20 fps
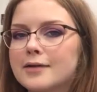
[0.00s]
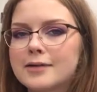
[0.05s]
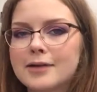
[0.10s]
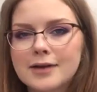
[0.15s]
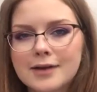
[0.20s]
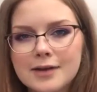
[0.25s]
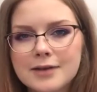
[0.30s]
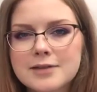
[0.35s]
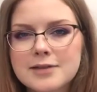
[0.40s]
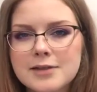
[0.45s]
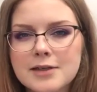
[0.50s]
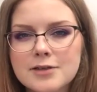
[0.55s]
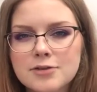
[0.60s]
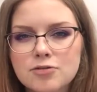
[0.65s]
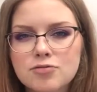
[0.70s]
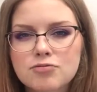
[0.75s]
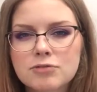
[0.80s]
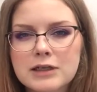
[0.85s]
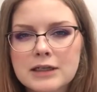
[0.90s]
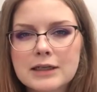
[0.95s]
Like
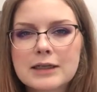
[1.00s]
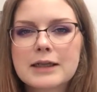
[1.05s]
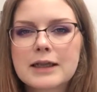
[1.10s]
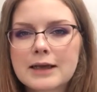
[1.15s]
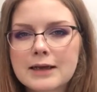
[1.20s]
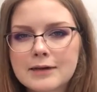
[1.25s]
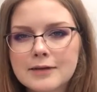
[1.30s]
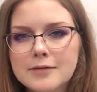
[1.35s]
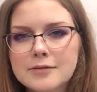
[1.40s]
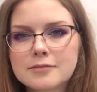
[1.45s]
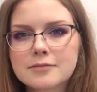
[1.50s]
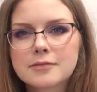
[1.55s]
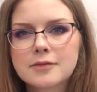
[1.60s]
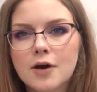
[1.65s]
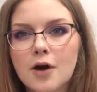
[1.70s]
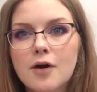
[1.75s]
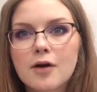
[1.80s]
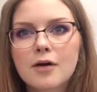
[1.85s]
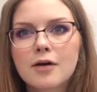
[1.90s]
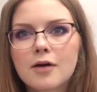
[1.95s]
it's really like,
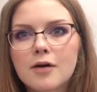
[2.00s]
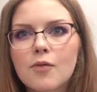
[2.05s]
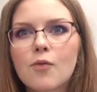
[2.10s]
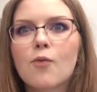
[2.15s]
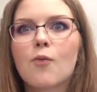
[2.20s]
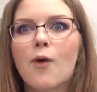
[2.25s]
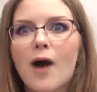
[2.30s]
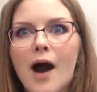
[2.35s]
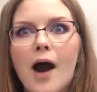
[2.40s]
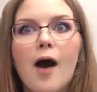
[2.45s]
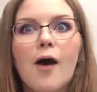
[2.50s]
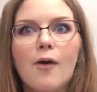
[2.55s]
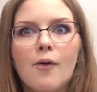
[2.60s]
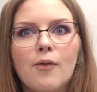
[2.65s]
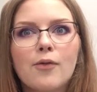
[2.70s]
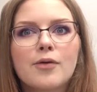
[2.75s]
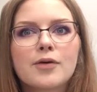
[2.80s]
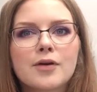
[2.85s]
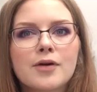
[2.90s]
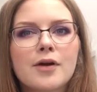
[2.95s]

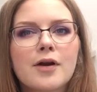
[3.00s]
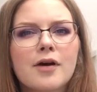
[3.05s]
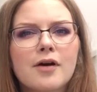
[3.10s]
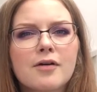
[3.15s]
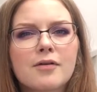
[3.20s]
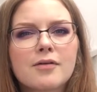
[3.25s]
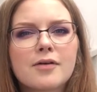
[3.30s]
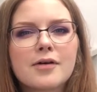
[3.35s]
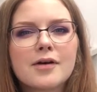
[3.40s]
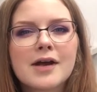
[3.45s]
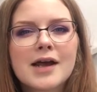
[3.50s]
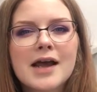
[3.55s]
wow, you know?